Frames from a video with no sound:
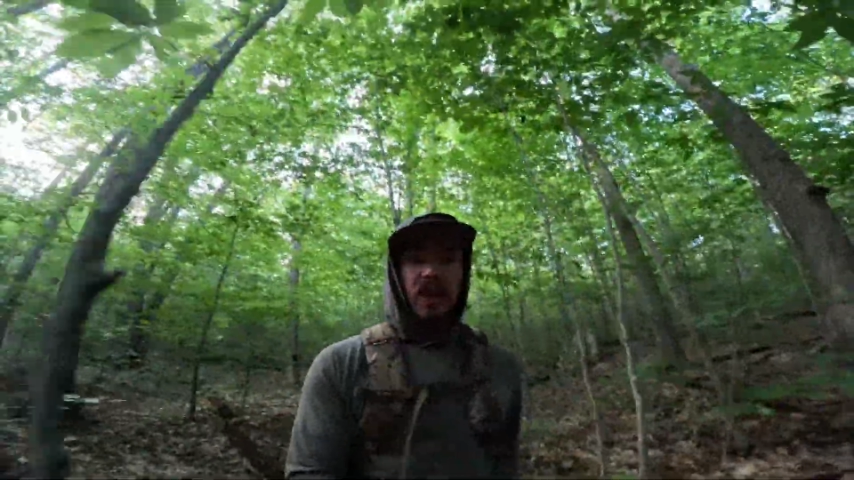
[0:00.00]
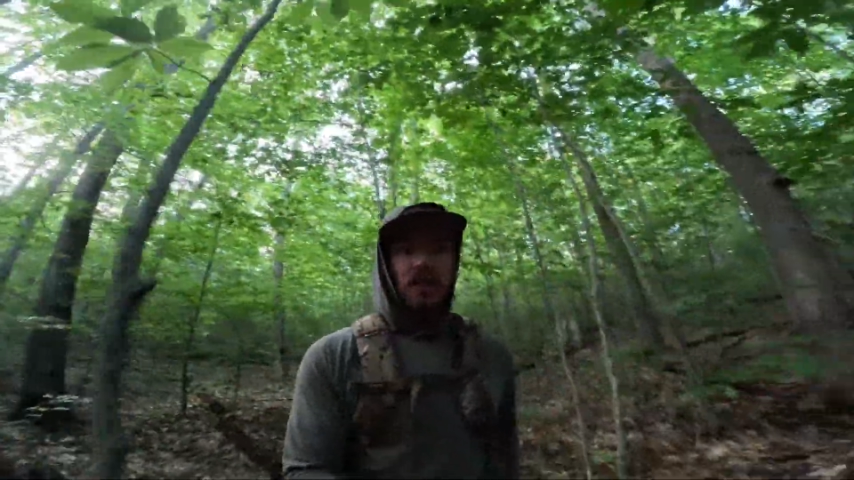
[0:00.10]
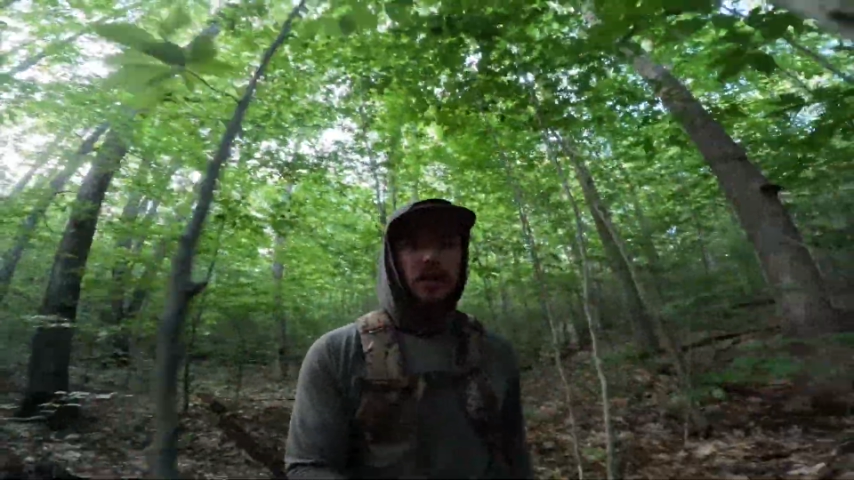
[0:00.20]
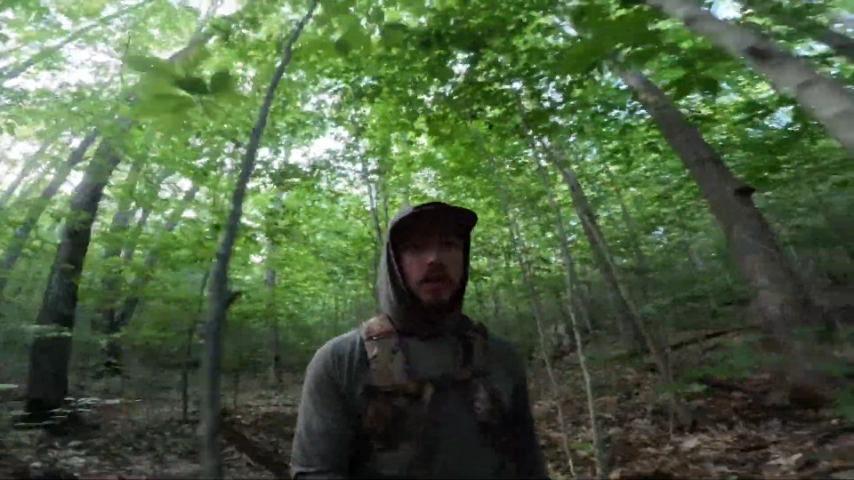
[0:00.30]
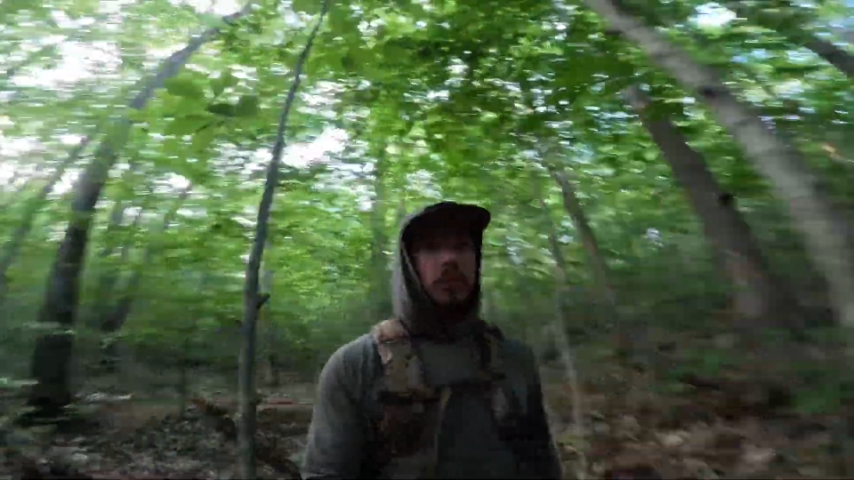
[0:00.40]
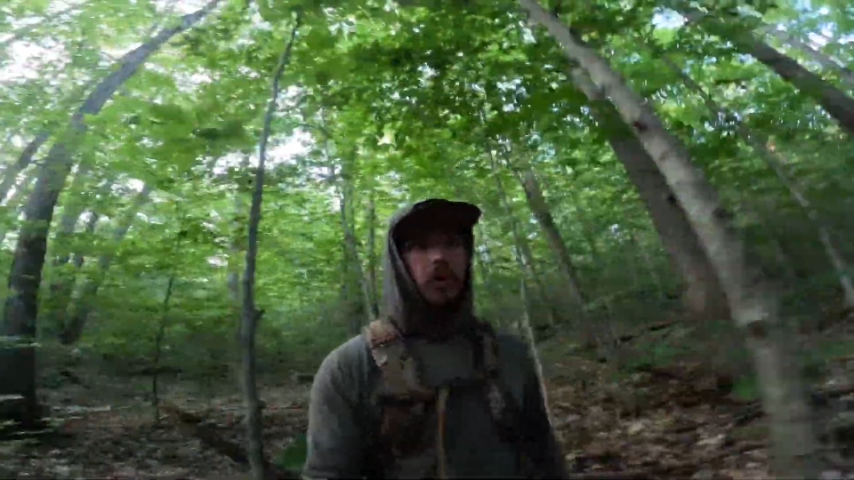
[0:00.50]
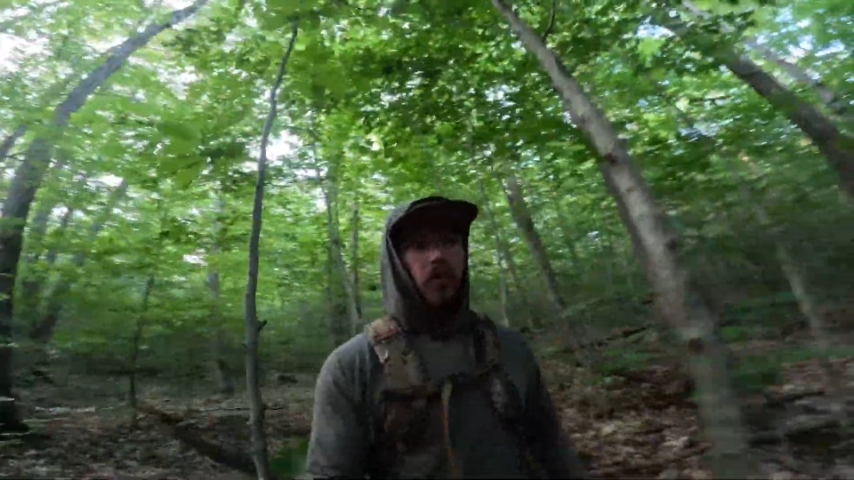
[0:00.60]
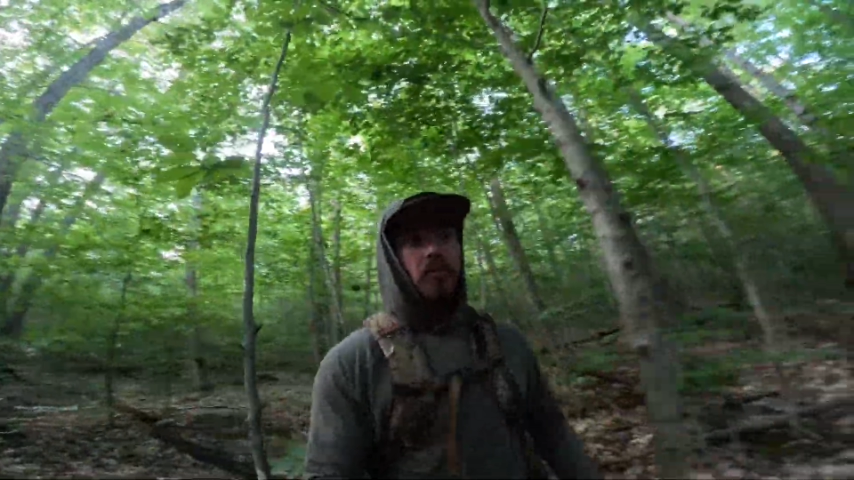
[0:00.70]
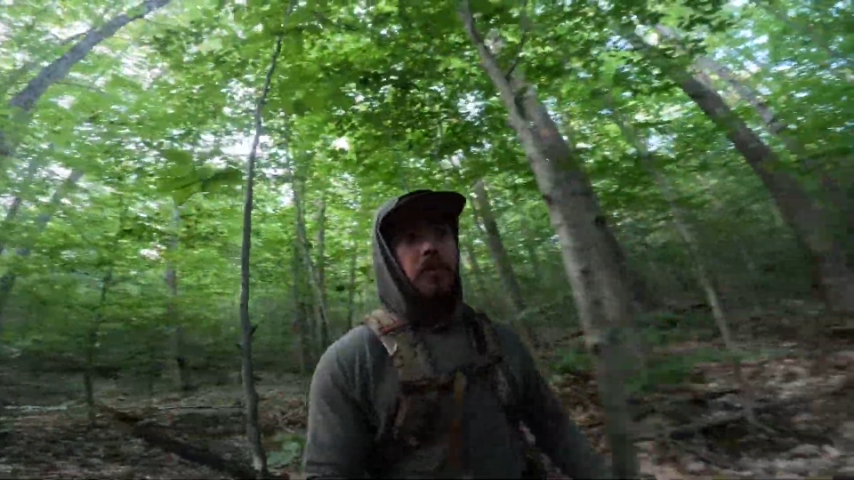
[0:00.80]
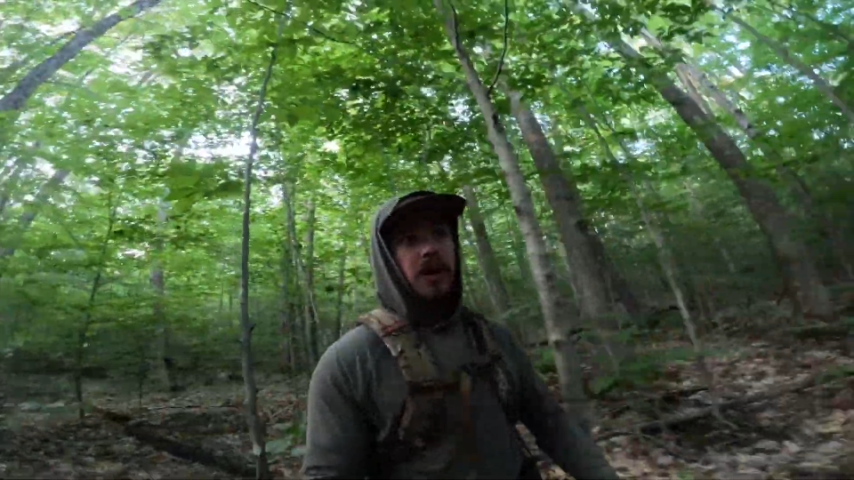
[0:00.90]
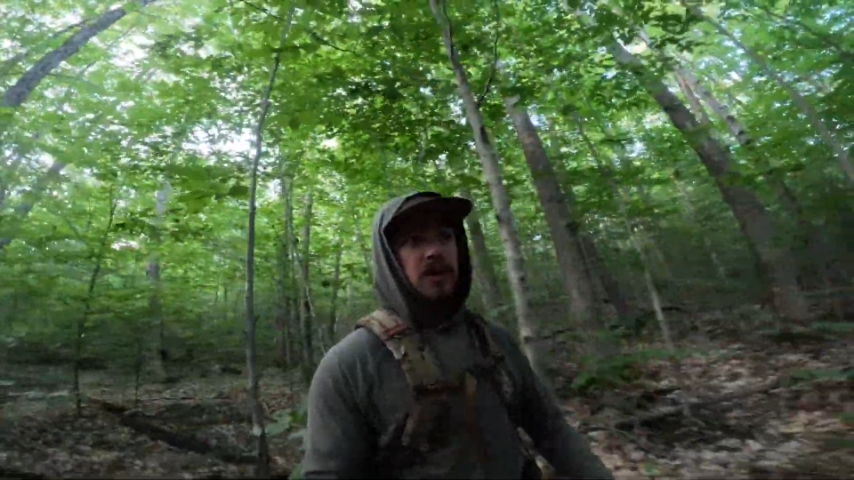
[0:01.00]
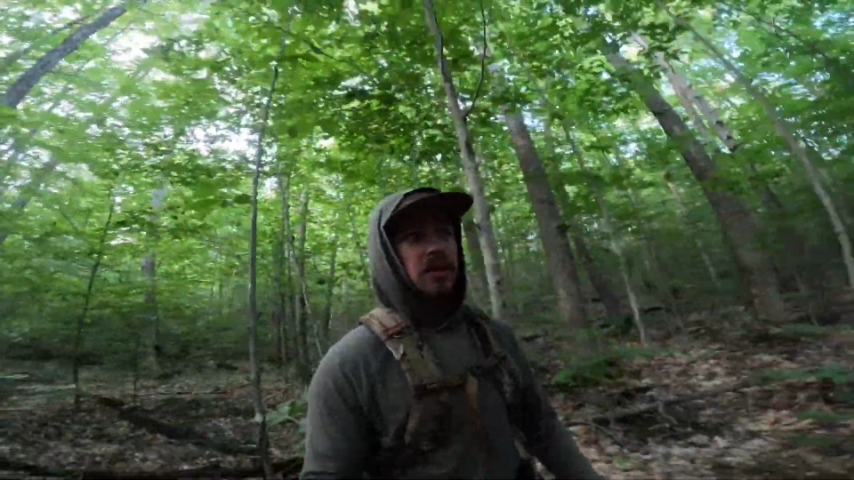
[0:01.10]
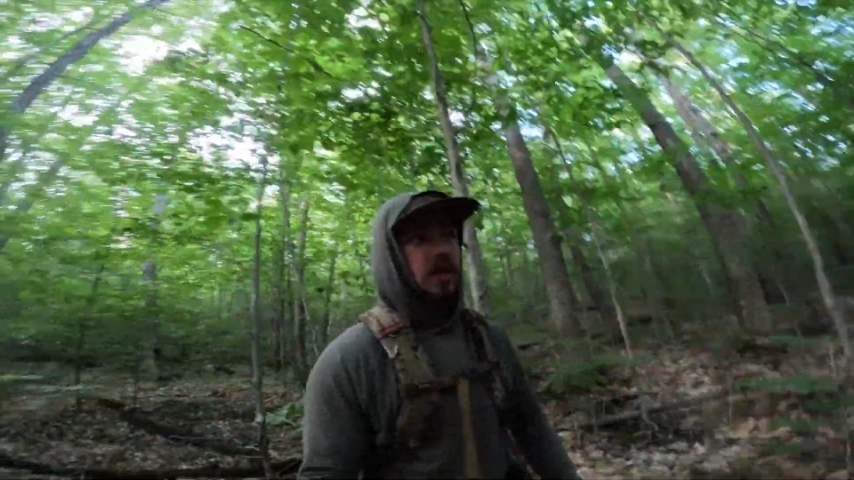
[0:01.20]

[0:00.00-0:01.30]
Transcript: that it's gonna pull the bucks in